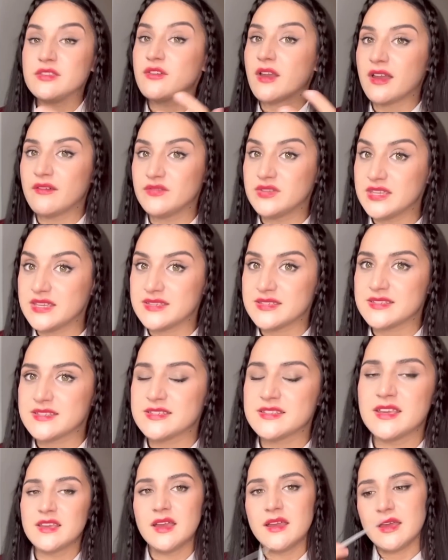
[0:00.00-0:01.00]
have
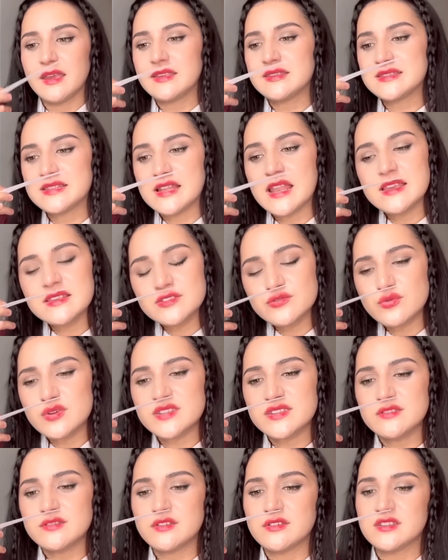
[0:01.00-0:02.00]
this. It's less
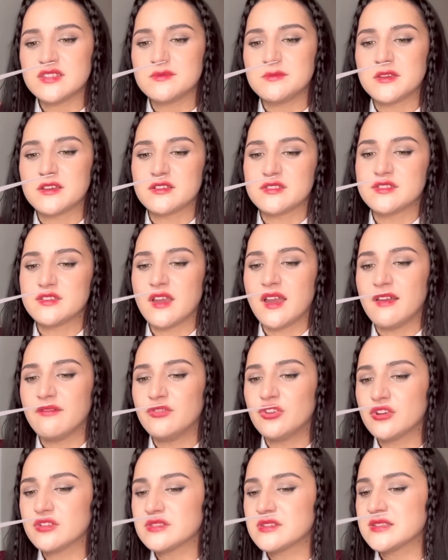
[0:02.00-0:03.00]
resinous because you have
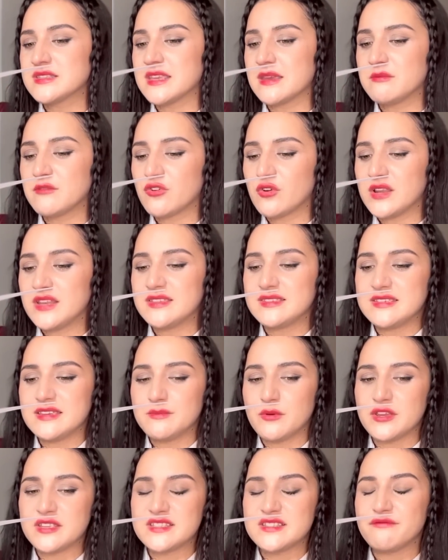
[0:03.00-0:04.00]
not the same quality,
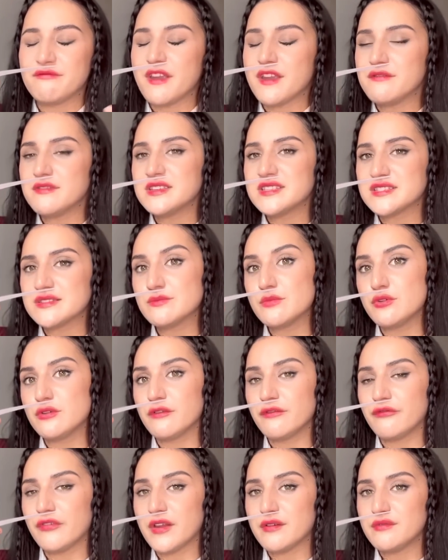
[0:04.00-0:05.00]
but it's very
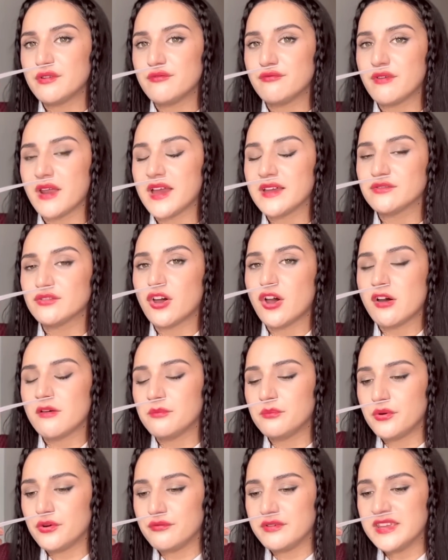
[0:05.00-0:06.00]
smooth, very round,
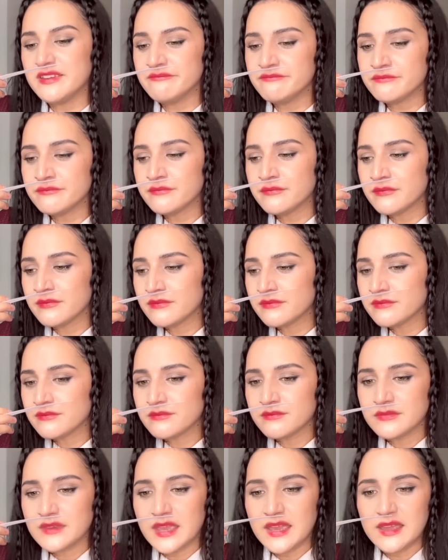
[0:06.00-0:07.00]
ambery.
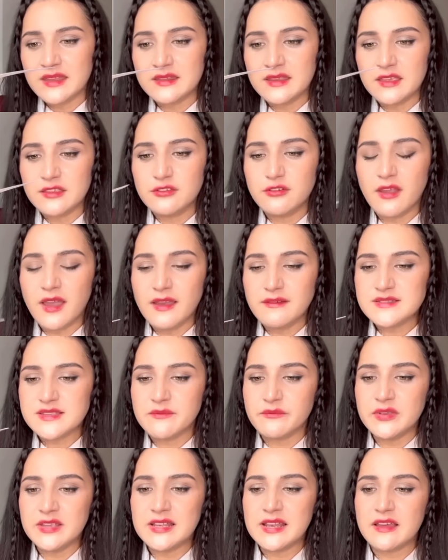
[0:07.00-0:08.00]
And you have
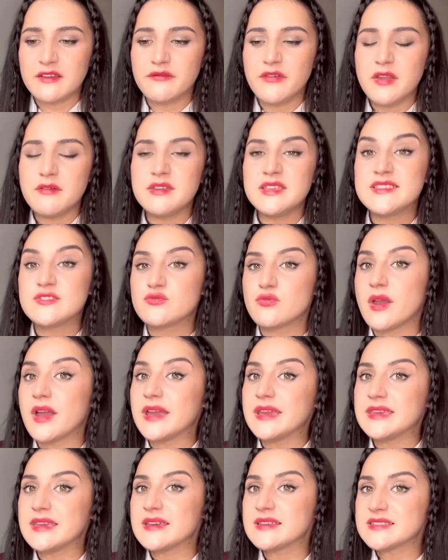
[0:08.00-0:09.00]
something like very
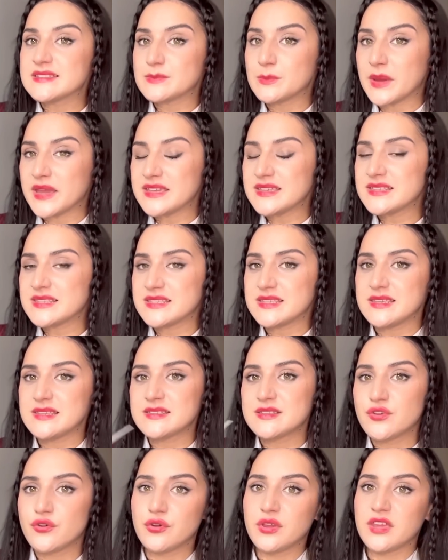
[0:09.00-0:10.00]
dry
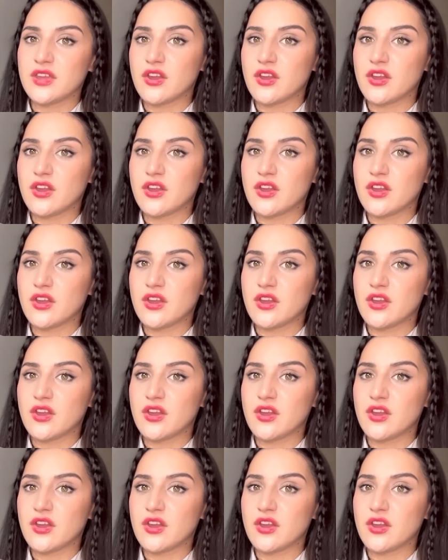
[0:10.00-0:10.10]
spices going